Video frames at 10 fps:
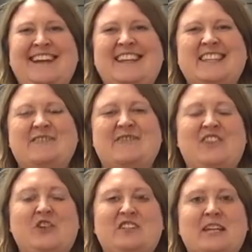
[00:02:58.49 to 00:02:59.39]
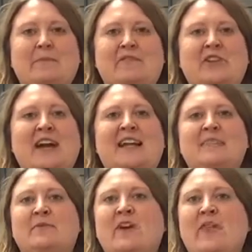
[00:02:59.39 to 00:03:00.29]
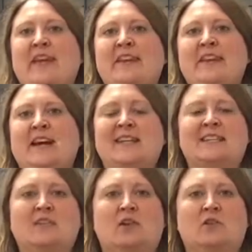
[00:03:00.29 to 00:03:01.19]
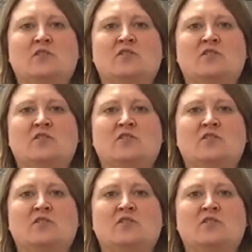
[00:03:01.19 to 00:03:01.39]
that's floating above your head, so you've got that nice long